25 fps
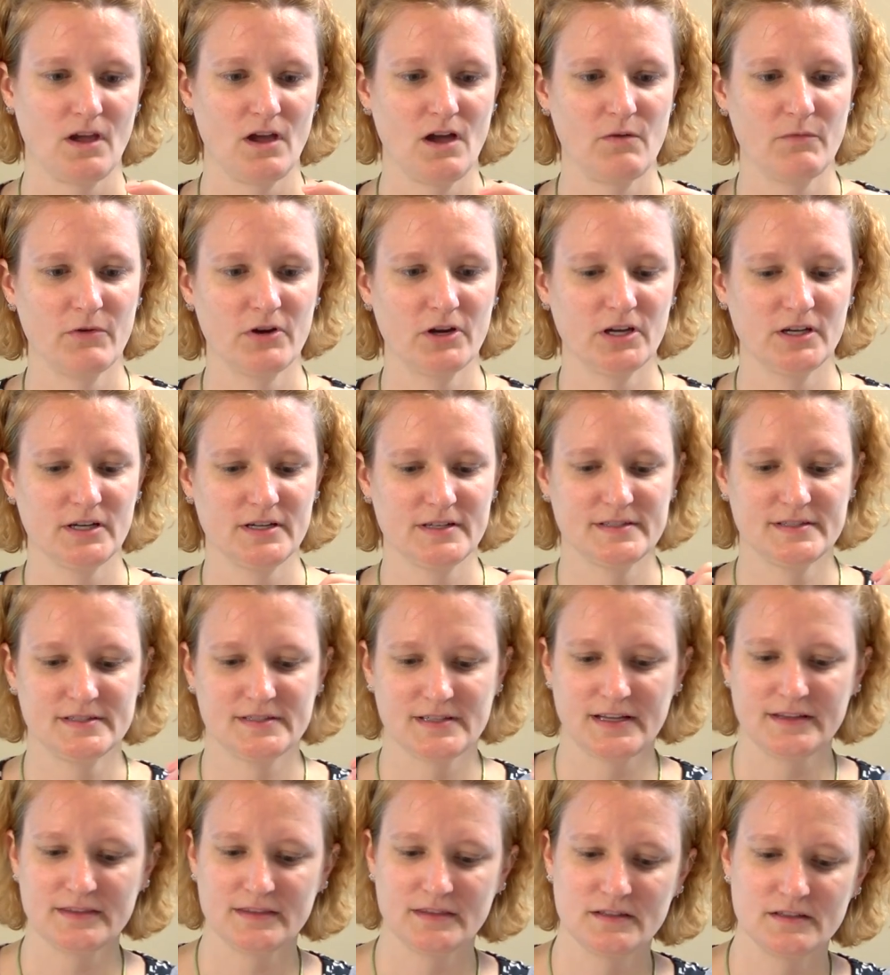and we're gonna
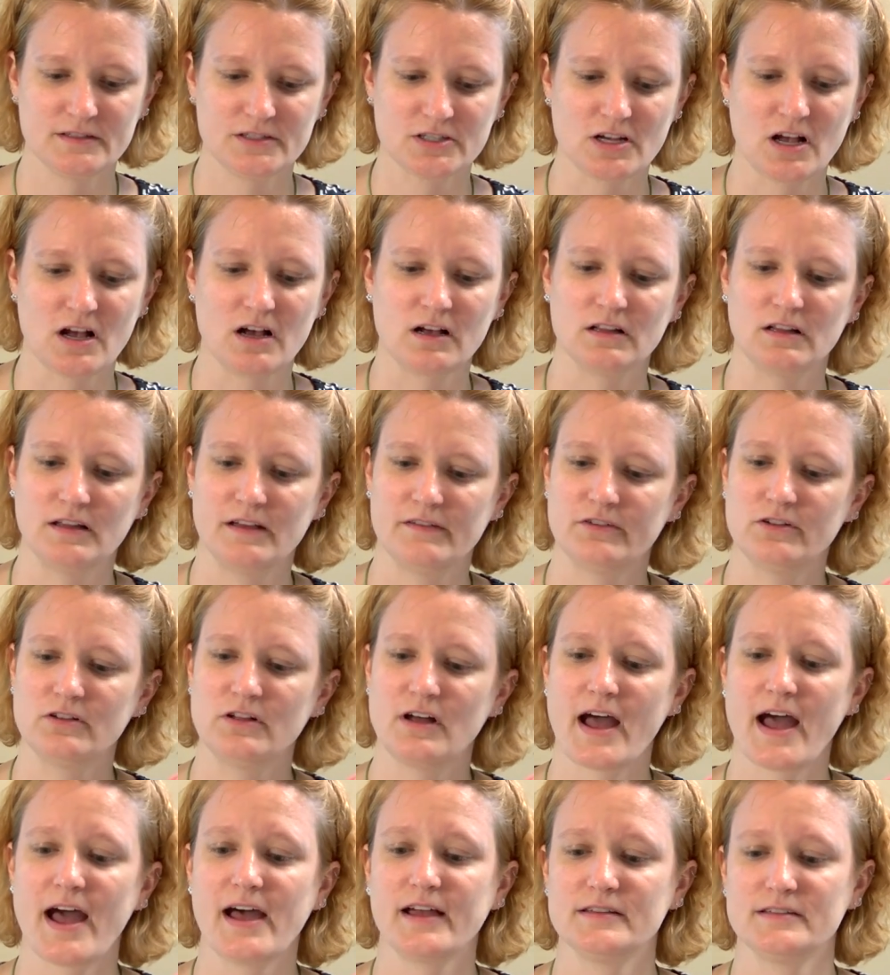set the shock level
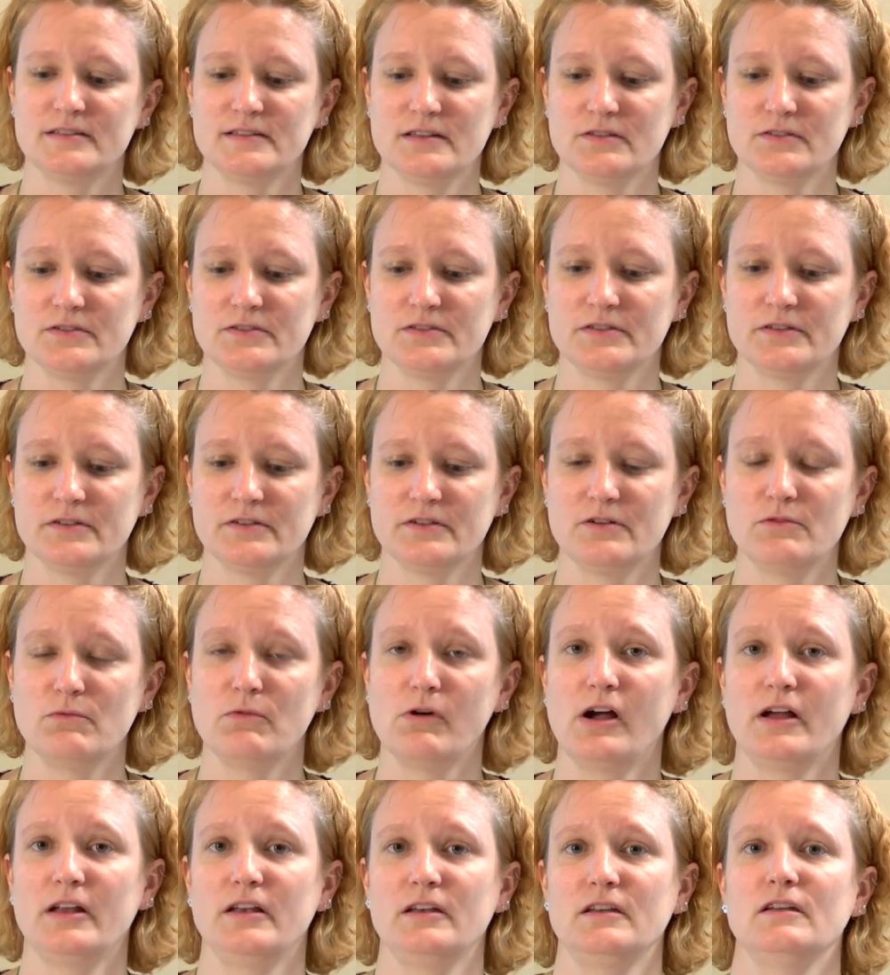at
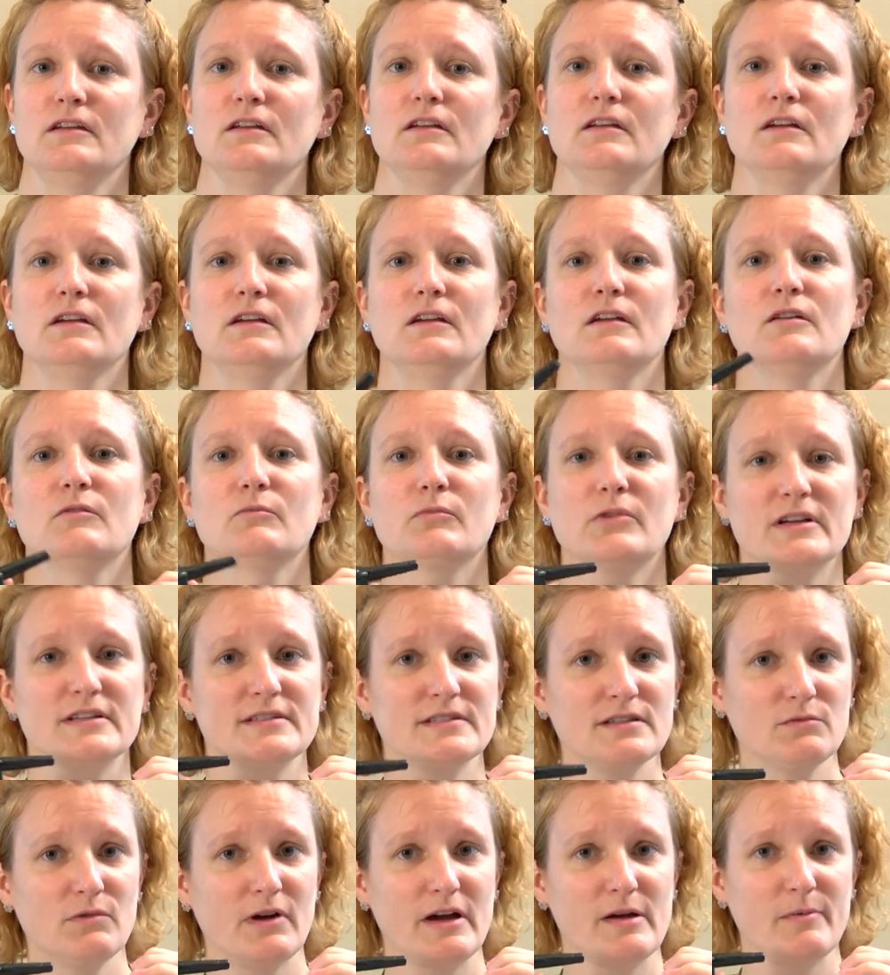001. Press
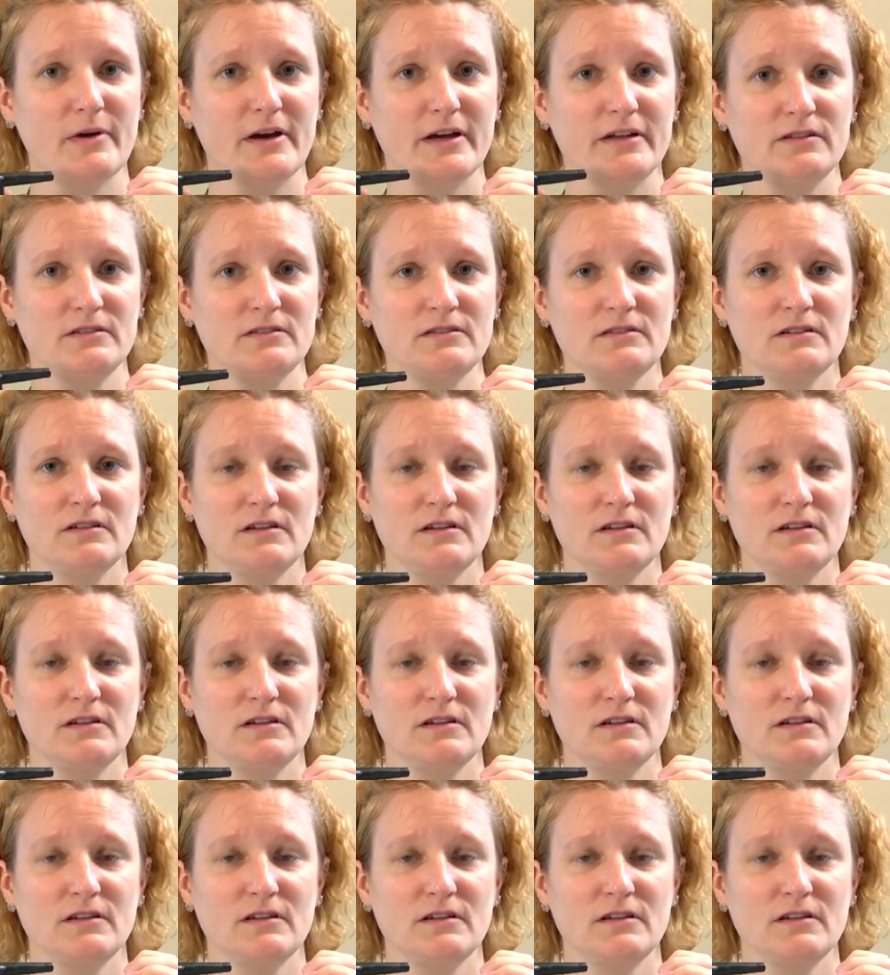the Y button,